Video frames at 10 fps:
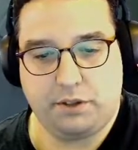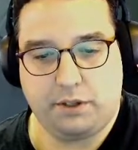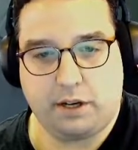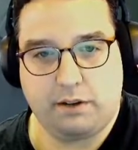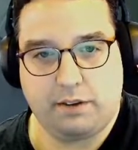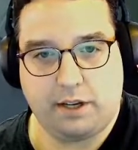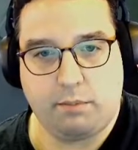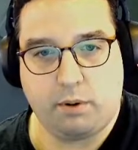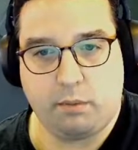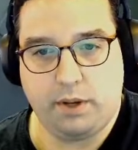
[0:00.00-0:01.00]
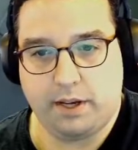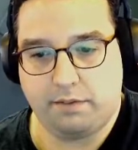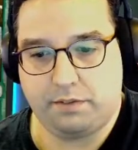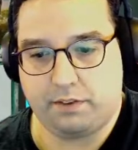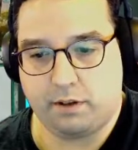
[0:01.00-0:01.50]
card there, but we have
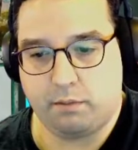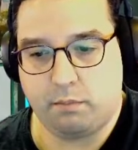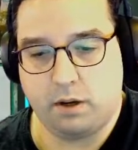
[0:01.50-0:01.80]
some